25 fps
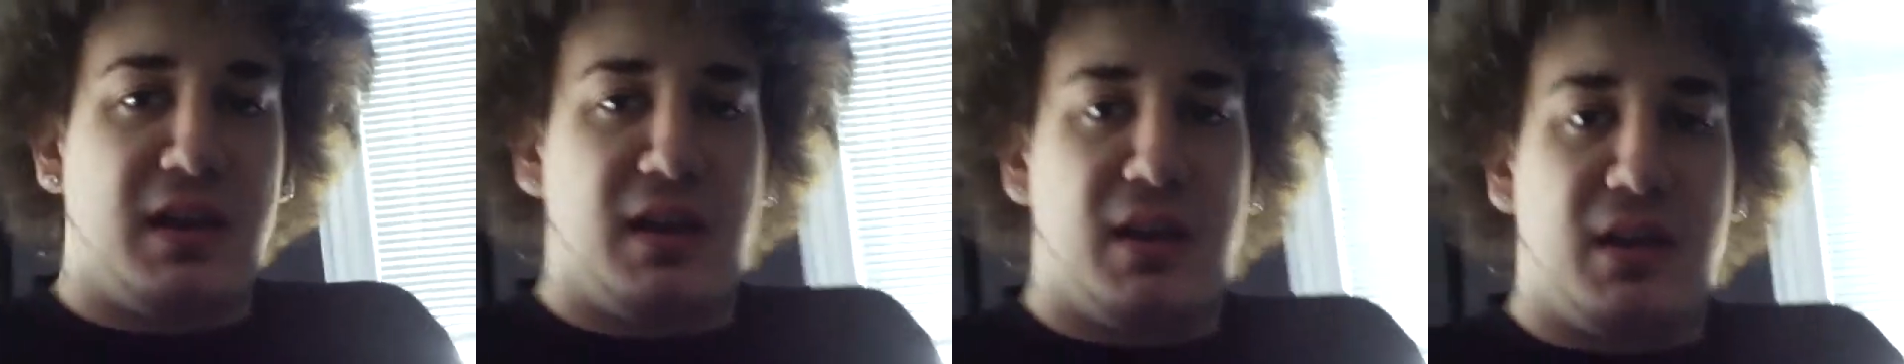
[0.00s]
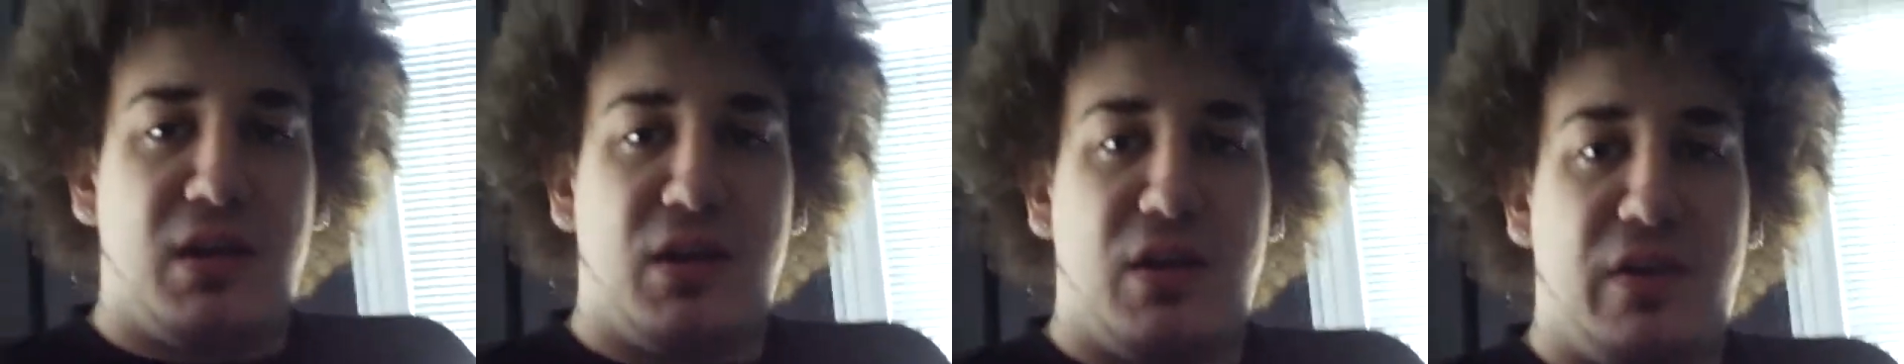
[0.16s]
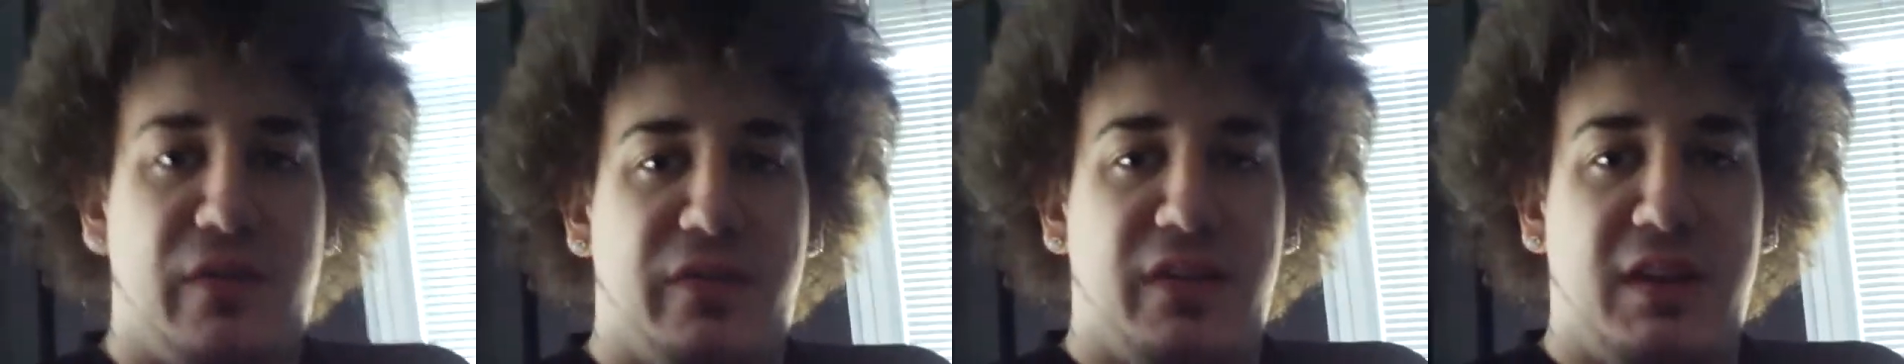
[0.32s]
I don't
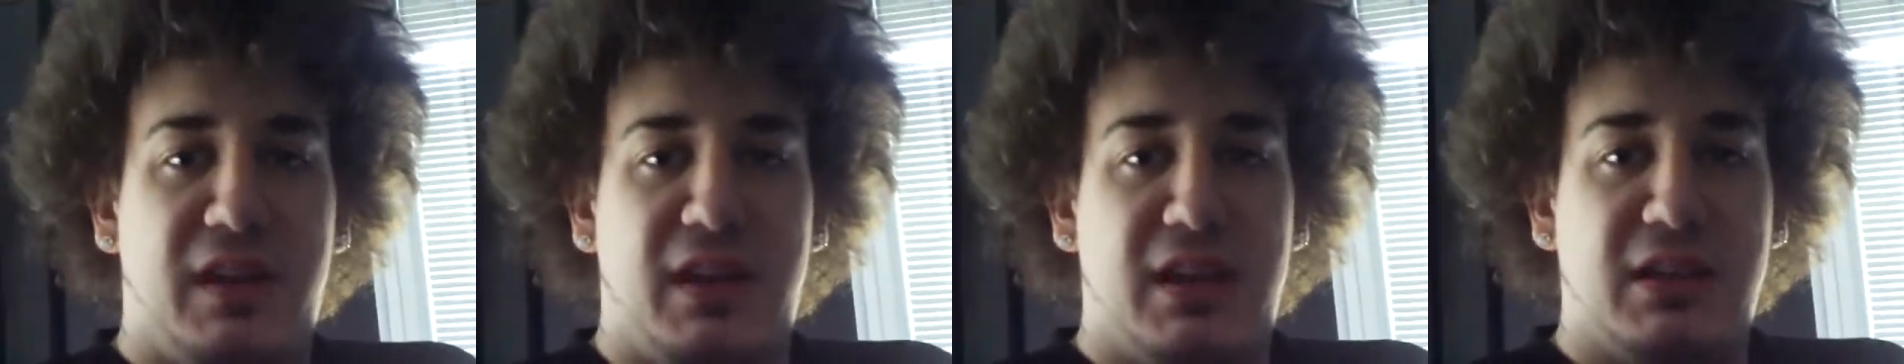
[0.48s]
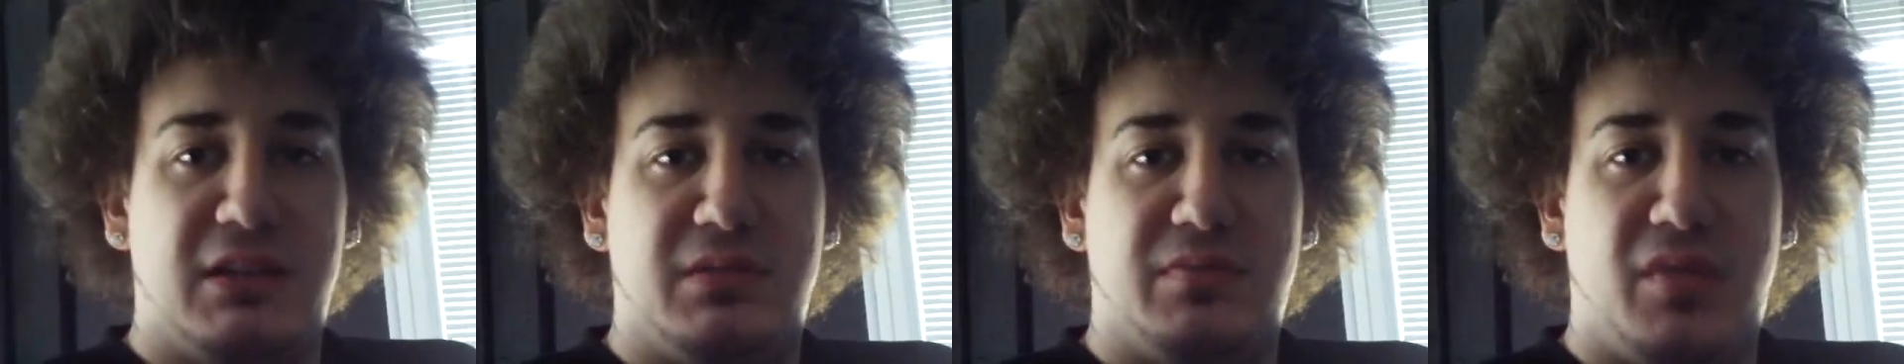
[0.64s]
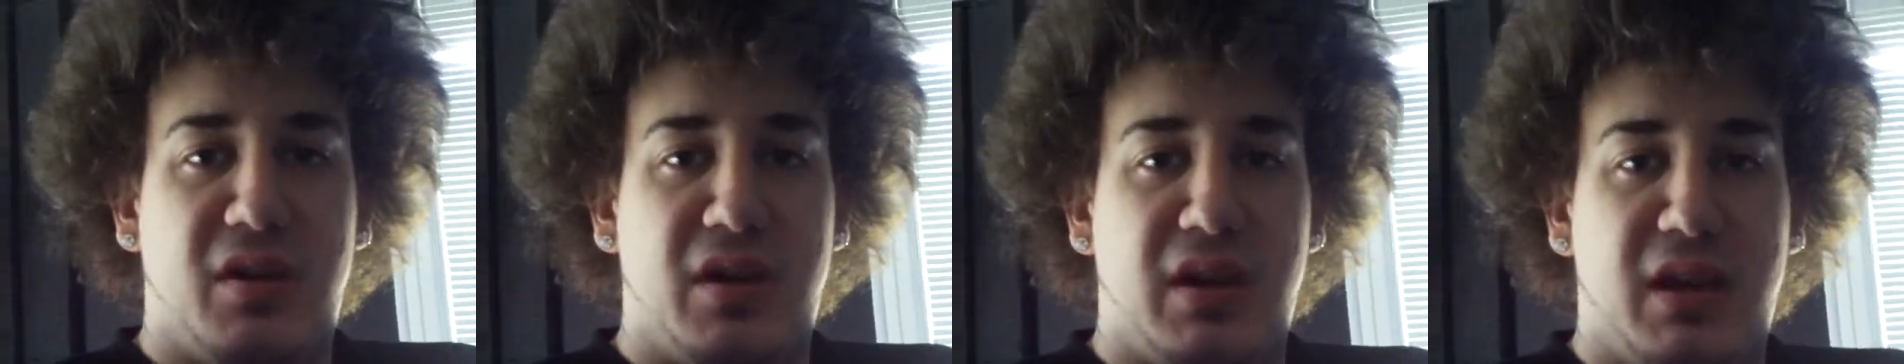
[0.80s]
know if he
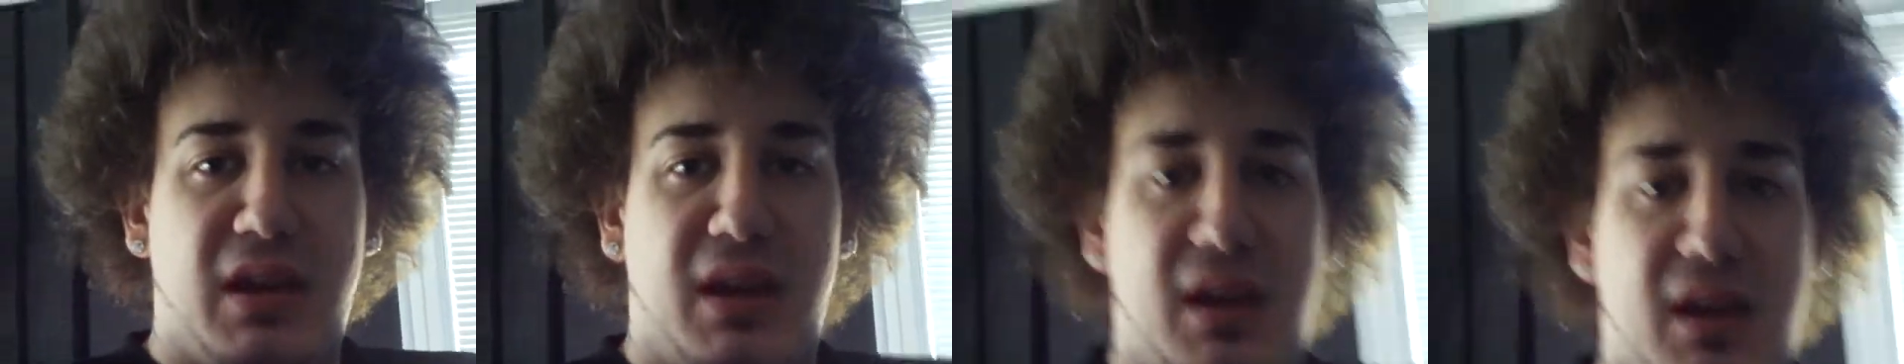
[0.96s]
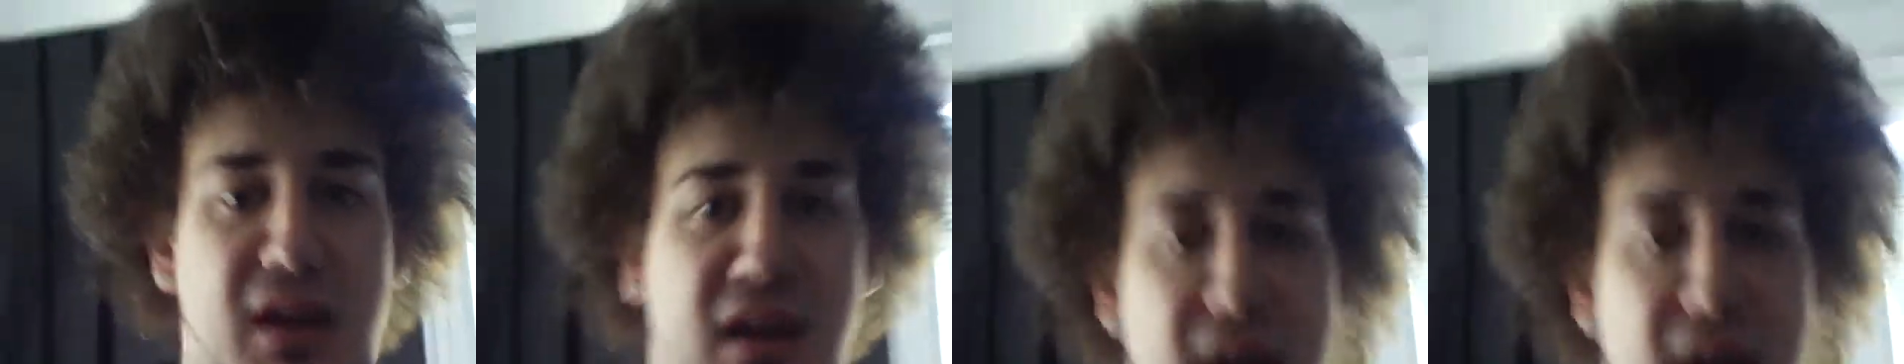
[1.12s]
needs money.